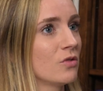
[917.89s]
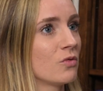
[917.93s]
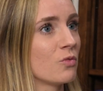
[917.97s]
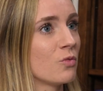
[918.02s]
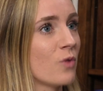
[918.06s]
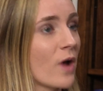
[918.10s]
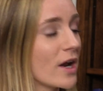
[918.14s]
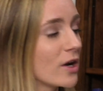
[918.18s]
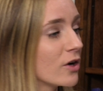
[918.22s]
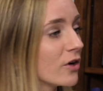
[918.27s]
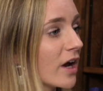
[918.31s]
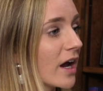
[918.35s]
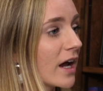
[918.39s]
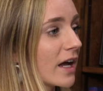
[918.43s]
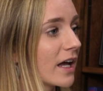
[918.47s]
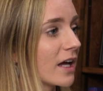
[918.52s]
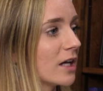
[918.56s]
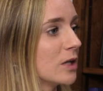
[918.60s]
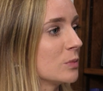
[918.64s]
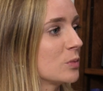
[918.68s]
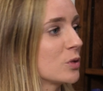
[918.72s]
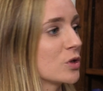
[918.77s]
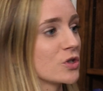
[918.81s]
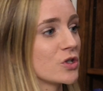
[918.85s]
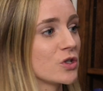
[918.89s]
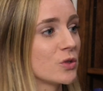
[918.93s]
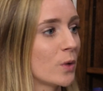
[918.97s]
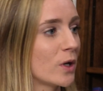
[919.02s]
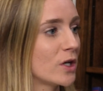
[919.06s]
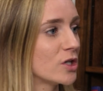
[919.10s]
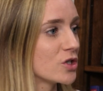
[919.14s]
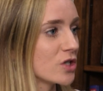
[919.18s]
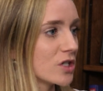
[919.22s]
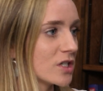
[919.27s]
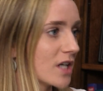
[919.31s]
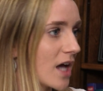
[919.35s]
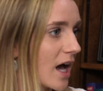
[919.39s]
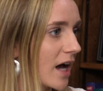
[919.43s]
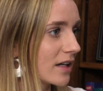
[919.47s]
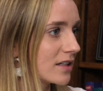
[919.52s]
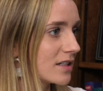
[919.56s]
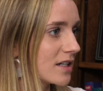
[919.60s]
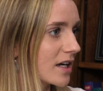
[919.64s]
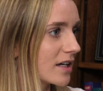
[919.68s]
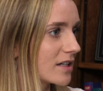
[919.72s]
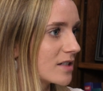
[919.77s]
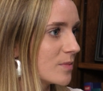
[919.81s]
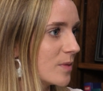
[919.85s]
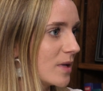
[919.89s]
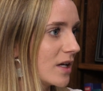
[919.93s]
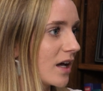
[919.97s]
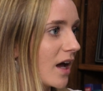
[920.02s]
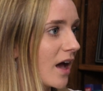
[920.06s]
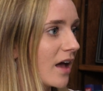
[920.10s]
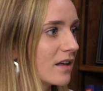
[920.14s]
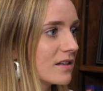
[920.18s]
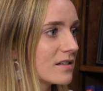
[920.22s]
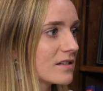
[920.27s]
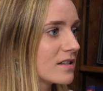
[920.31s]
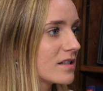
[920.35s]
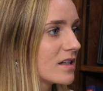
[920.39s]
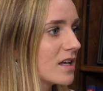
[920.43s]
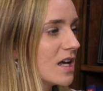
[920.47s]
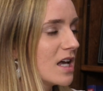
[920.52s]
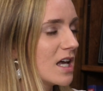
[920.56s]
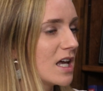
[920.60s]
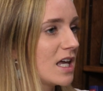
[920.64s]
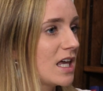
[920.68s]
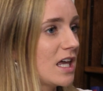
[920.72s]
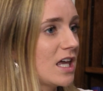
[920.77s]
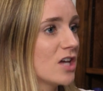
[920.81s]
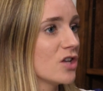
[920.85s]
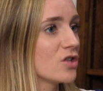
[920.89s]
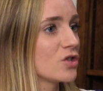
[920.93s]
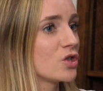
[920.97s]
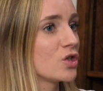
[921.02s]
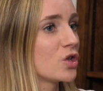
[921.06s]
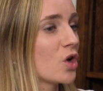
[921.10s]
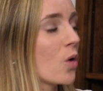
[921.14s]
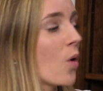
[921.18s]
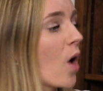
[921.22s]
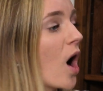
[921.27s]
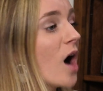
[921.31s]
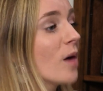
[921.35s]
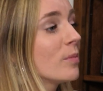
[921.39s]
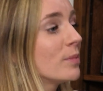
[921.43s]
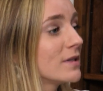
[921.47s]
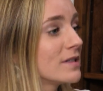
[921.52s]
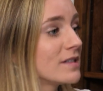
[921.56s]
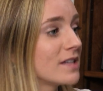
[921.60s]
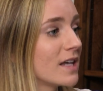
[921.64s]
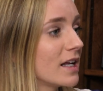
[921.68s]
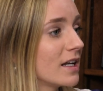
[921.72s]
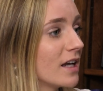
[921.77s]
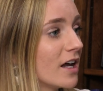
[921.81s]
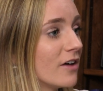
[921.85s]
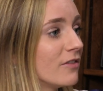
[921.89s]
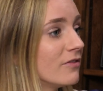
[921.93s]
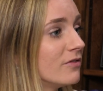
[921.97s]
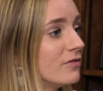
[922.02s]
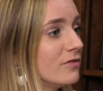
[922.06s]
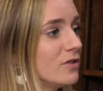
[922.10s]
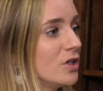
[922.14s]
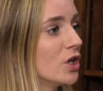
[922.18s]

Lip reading: rhetoric and persuasion tactics, because he is so opposite of,